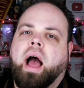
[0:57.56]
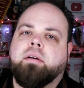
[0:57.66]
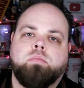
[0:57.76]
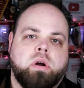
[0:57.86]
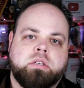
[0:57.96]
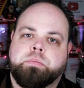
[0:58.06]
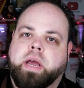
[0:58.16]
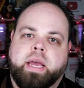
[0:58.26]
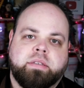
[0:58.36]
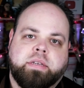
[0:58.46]
I've washed my
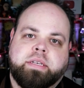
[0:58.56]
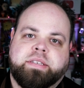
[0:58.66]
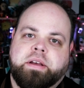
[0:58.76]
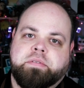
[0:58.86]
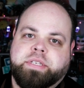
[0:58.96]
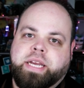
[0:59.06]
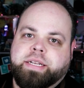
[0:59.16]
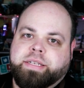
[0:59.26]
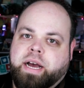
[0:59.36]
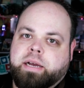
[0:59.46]
hands like
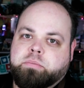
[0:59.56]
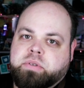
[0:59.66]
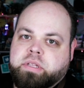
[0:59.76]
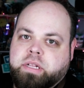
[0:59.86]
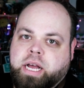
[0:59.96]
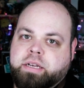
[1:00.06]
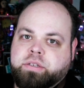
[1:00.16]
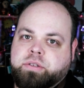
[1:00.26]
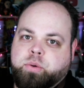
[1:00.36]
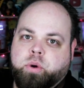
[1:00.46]
17 times in the
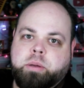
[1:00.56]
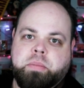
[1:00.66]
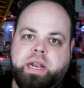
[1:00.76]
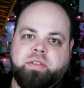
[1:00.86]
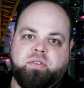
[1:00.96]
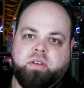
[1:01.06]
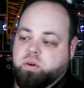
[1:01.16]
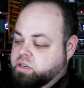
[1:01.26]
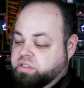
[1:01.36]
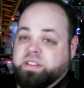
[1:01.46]
last 20 minutes, so
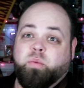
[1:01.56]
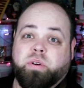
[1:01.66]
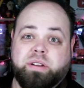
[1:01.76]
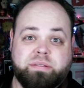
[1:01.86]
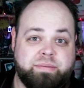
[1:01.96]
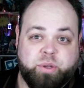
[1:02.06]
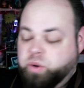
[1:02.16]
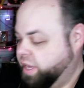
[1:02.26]
I just didn't want to do it